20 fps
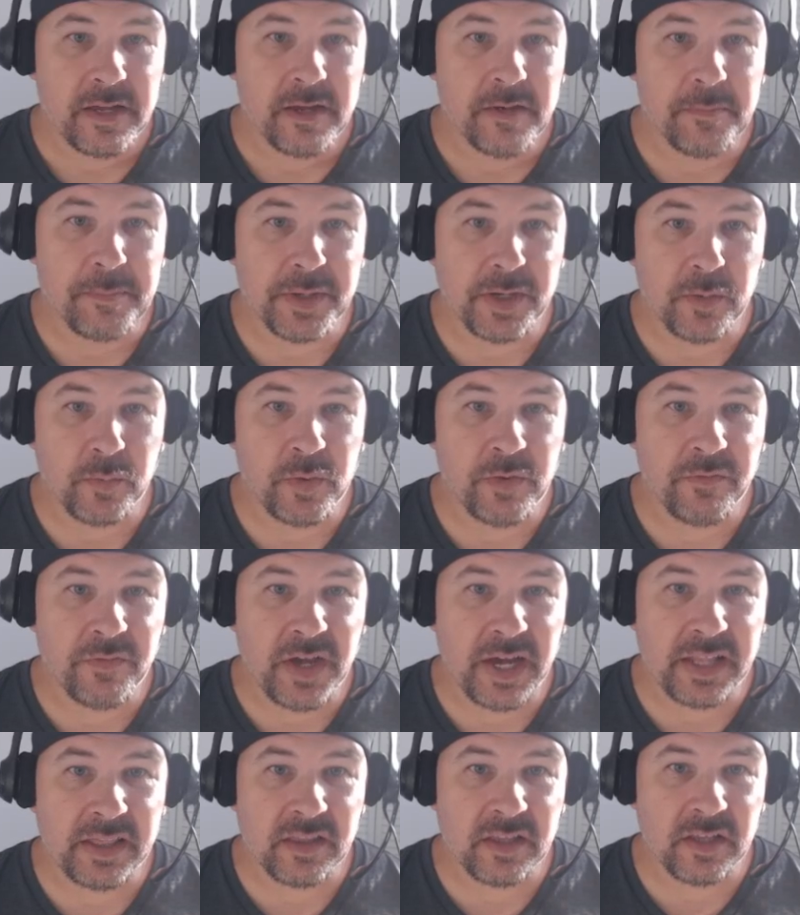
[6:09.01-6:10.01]
But we've
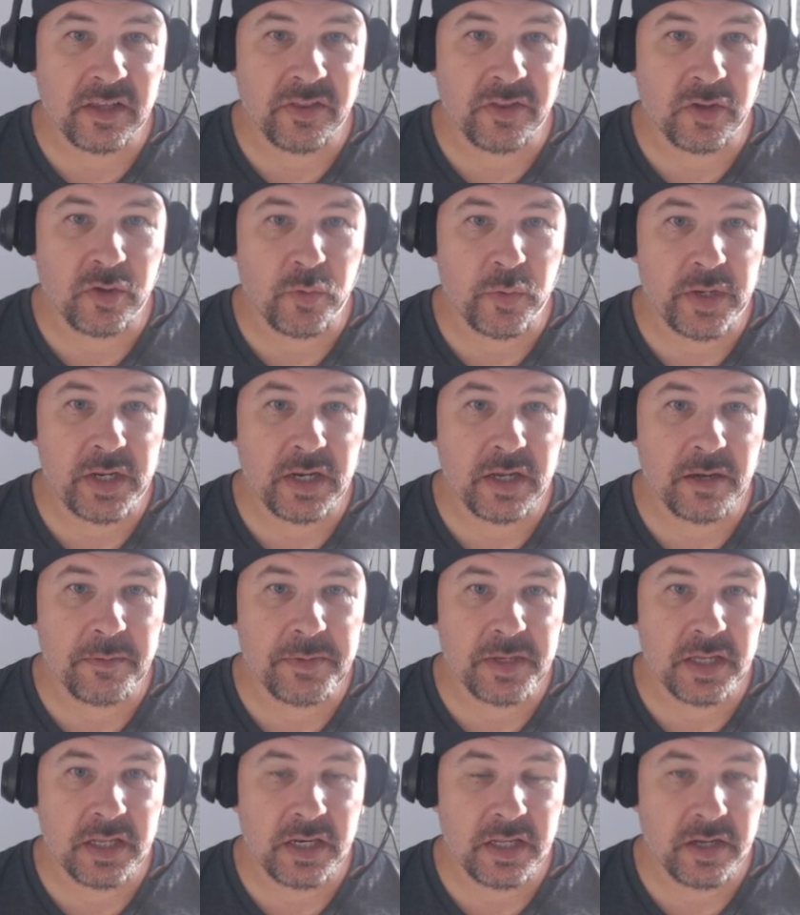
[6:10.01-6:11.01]
got the queen
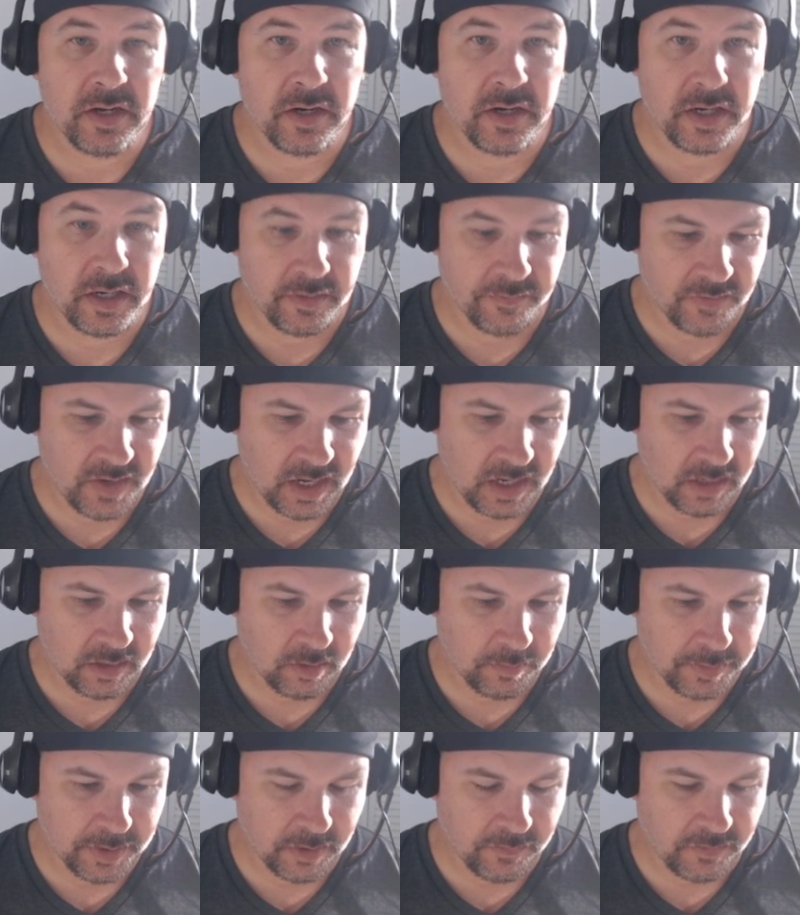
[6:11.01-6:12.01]
coming in here, and I've got a
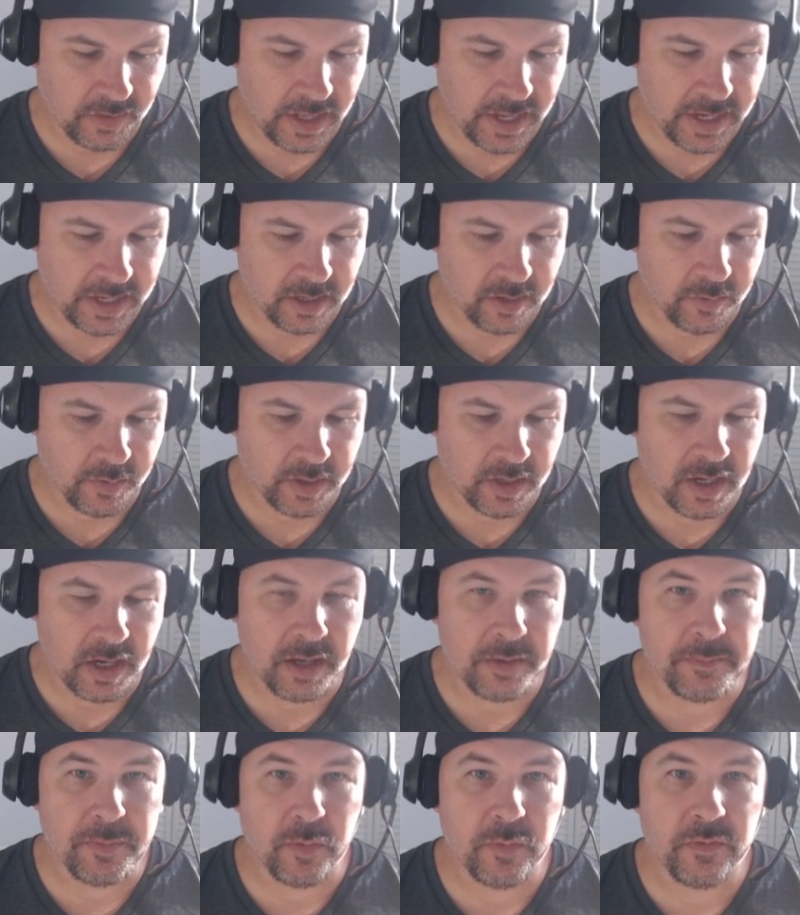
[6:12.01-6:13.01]
little bit of lag going
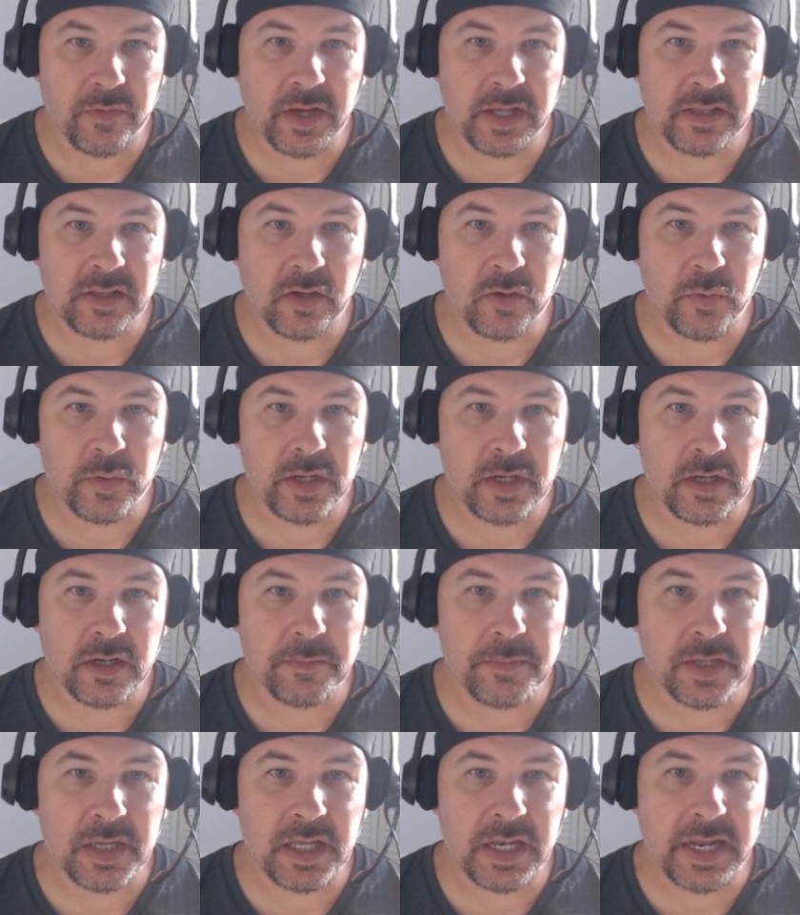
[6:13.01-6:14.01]
on, but we've got the queen
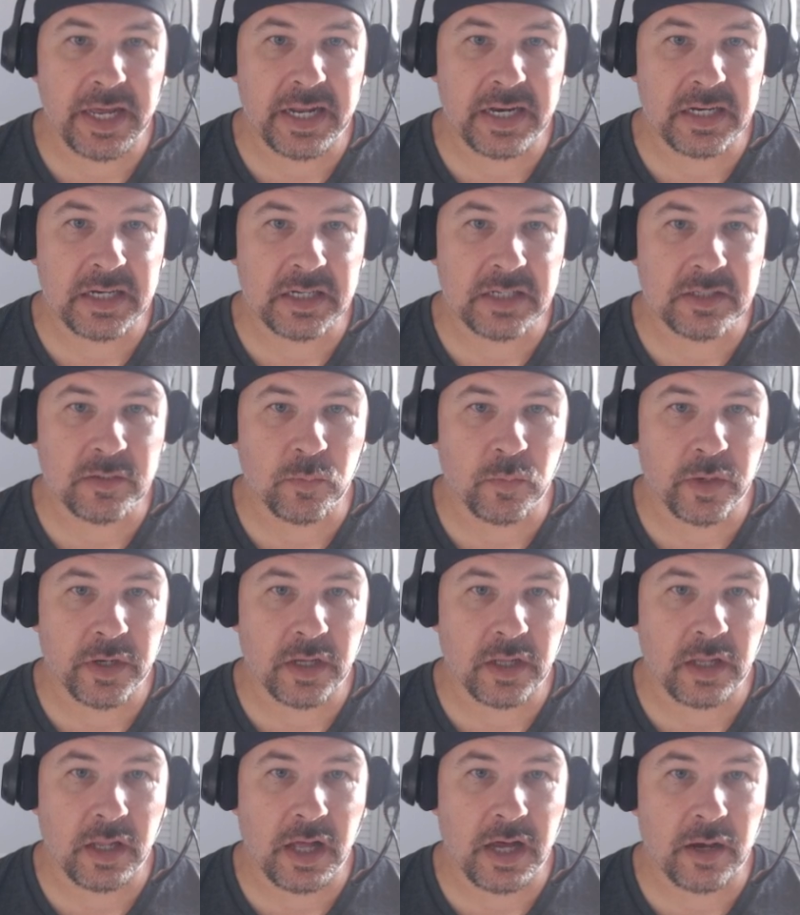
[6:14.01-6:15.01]
coming in at 1
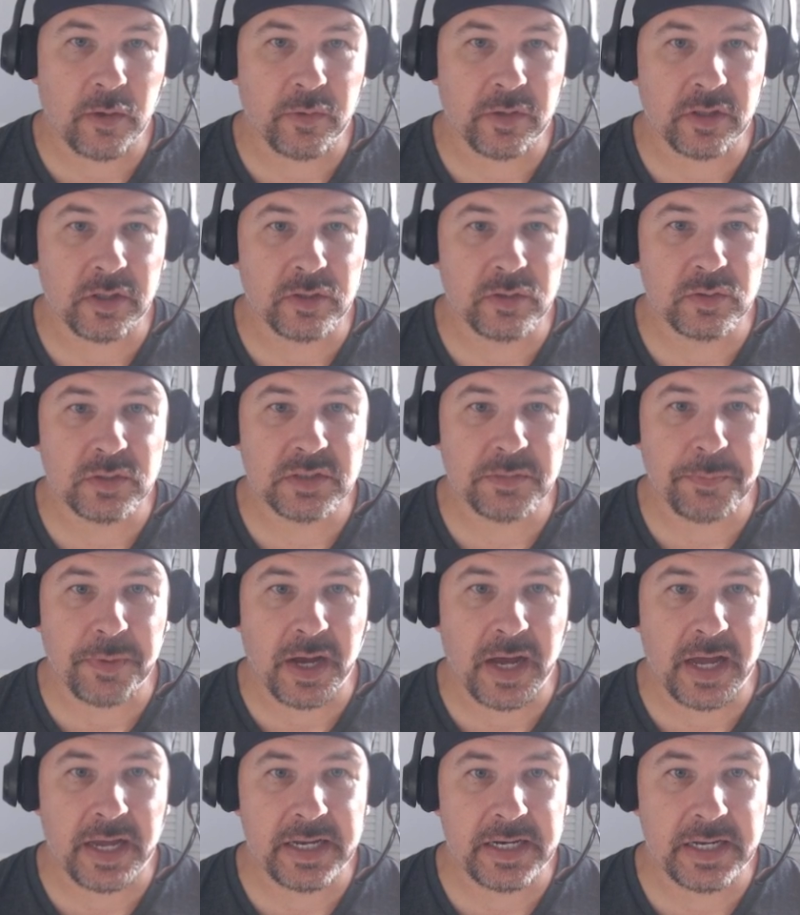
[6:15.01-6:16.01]
o'clock with loons
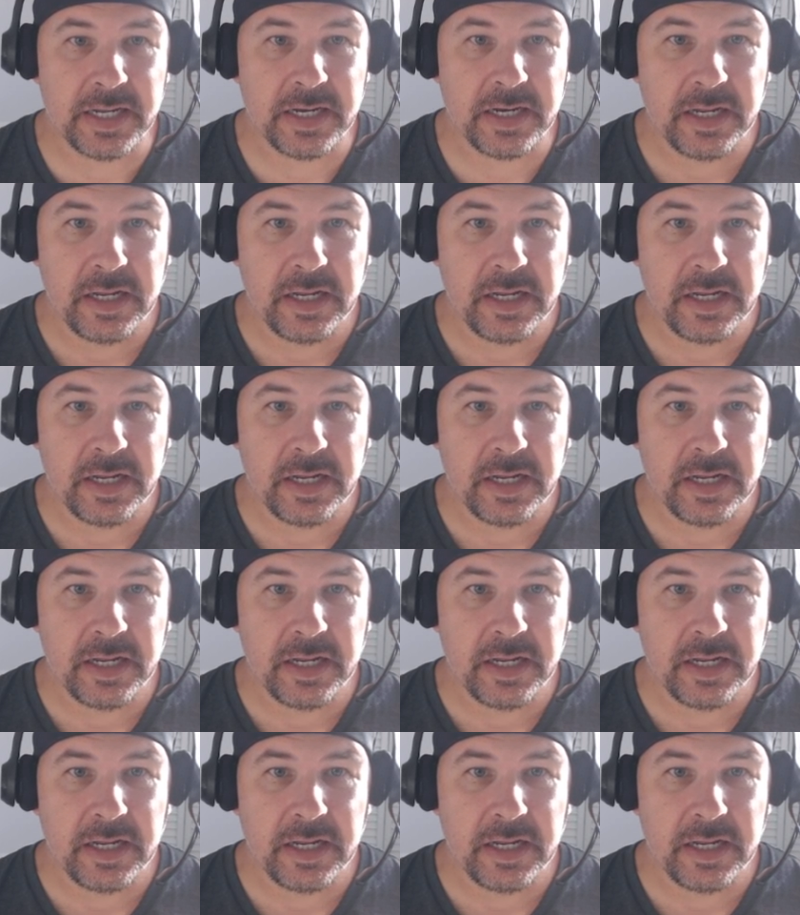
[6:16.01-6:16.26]
behind it.